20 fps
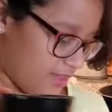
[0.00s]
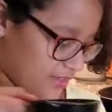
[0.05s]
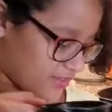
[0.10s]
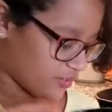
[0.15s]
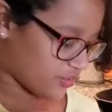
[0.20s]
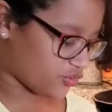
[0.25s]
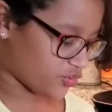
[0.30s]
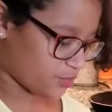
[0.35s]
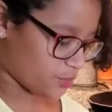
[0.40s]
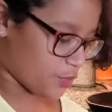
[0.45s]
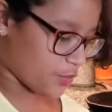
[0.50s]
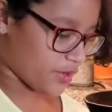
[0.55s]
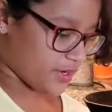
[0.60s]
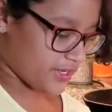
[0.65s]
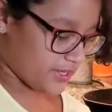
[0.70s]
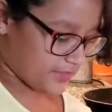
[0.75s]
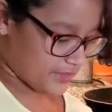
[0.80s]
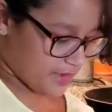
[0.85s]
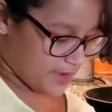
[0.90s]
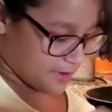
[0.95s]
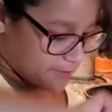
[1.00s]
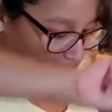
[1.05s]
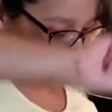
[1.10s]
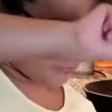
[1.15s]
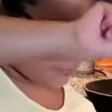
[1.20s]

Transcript: So just pour it in there.